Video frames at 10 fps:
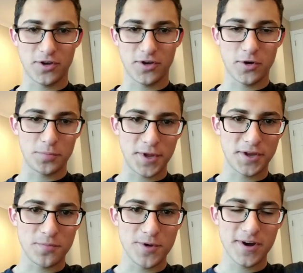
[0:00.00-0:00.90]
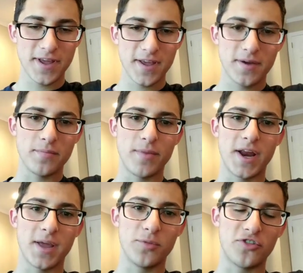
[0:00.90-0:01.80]
Here on Blend Community,
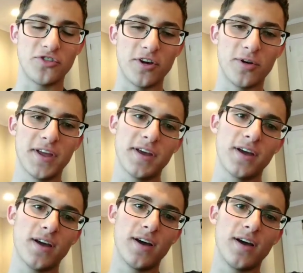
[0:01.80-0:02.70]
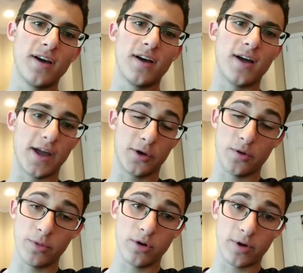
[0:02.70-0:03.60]
my name is Joey. I go
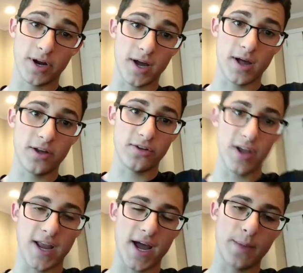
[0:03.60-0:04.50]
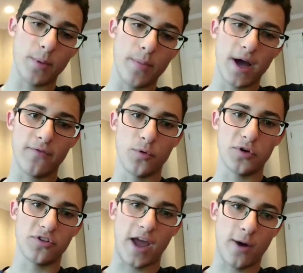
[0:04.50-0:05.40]
to Middlebury College and I'm a My
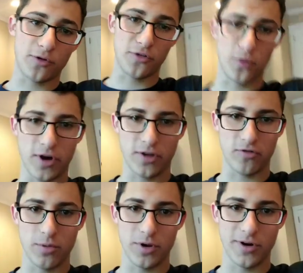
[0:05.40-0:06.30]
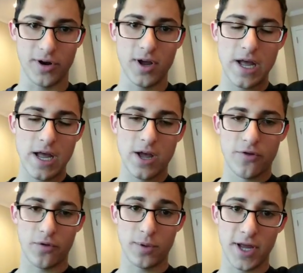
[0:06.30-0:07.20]
Voice, Our Story contributor
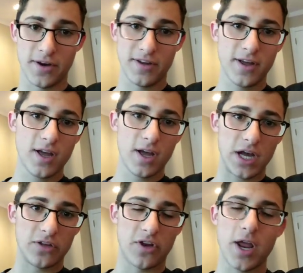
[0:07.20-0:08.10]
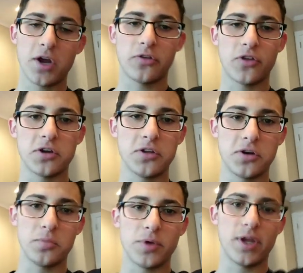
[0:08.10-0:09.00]
for Blend. Today I'm going to talk a
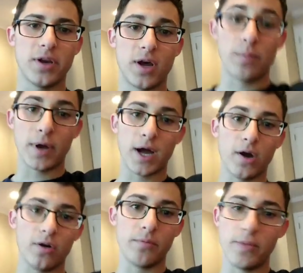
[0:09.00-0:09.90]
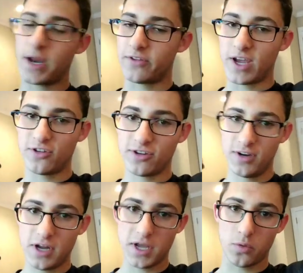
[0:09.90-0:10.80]
little bit about
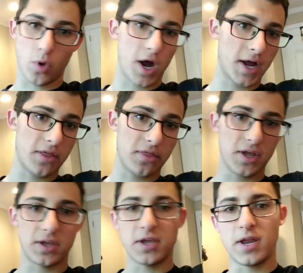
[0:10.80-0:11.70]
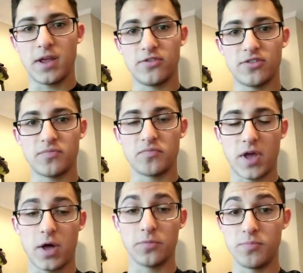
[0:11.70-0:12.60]
meditation and why I think it has
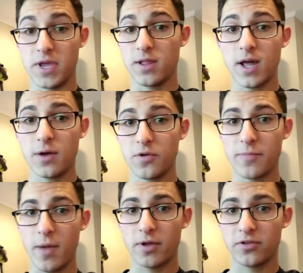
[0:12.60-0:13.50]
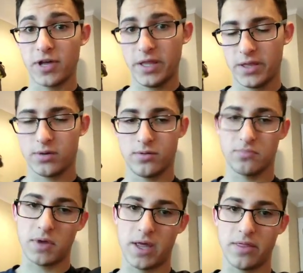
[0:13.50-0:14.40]
helped me a lot with my mental health,
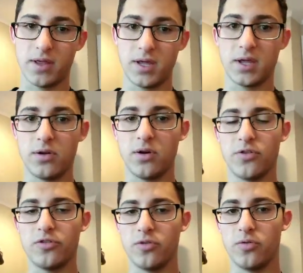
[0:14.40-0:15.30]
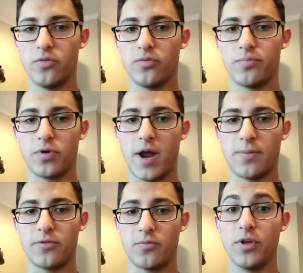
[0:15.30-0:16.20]
and I think it could also
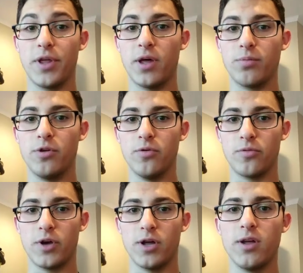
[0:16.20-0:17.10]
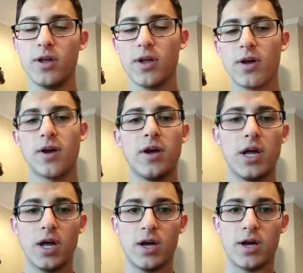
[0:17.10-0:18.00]
perhaps really help you as well.
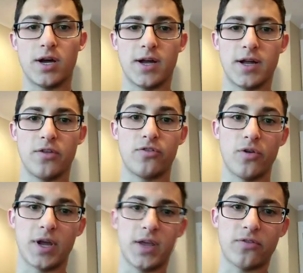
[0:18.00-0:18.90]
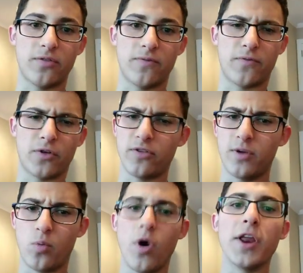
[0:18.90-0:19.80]
Uh, so, I guess,
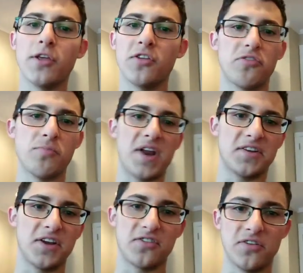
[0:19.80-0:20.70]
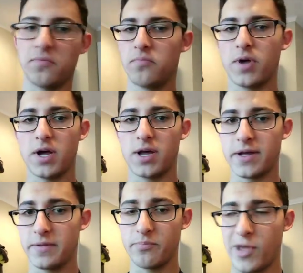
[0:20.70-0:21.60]
firstly, what is meditation?
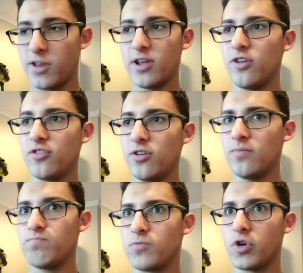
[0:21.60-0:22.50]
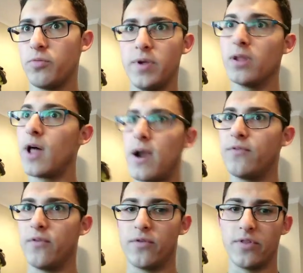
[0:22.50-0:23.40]
Uh, meditation could be a lot
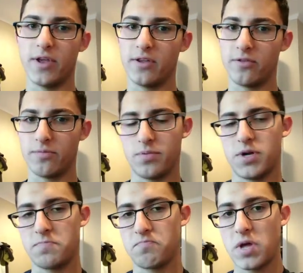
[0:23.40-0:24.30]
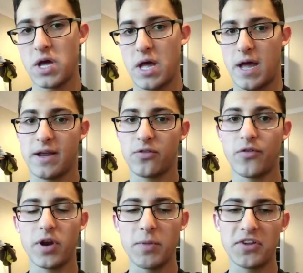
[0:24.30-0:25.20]
of different things, but I guess
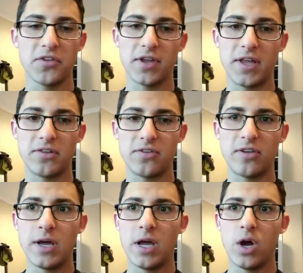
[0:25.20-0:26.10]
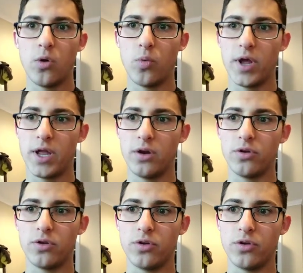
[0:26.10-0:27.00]
fundamentally it's
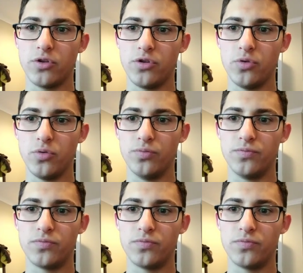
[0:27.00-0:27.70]
when you